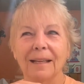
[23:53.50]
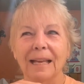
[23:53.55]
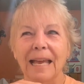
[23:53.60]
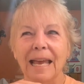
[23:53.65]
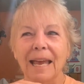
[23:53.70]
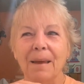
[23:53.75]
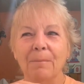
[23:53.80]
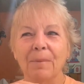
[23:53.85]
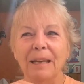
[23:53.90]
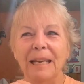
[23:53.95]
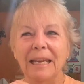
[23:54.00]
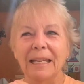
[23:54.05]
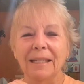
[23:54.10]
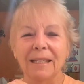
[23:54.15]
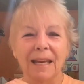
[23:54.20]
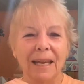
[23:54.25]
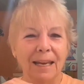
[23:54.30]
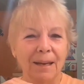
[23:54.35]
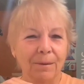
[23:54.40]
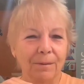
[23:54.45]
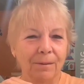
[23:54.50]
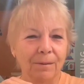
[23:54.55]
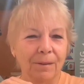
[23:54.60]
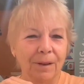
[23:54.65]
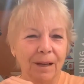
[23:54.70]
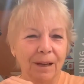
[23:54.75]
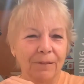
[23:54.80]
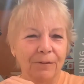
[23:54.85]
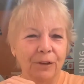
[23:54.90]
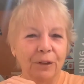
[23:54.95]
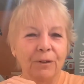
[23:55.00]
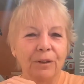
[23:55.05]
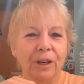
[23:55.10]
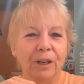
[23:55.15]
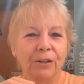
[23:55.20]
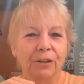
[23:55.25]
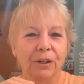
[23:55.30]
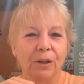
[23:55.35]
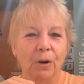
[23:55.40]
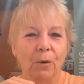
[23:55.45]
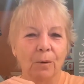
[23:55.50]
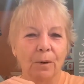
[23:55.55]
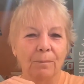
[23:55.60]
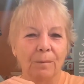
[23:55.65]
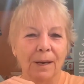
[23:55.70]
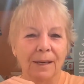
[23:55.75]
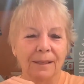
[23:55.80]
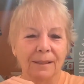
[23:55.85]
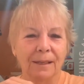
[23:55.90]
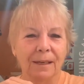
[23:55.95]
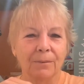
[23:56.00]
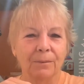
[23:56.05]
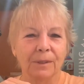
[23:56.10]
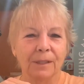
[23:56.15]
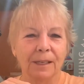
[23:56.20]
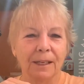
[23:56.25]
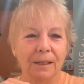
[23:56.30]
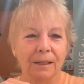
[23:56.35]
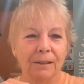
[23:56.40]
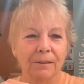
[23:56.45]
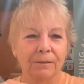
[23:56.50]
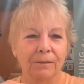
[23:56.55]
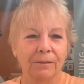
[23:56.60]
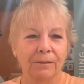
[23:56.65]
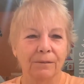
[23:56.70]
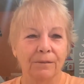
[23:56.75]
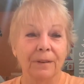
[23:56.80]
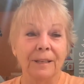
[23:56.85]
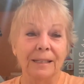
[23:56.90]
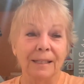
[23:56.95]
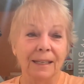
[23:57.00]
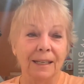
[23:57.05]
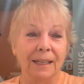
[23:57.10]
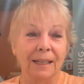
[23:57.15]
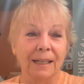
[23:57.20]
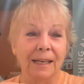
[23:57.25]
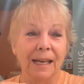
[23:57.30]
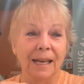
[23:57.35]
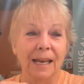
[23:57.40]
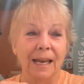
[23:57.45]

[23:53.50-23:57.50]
but a few years ago when my son was here visiting,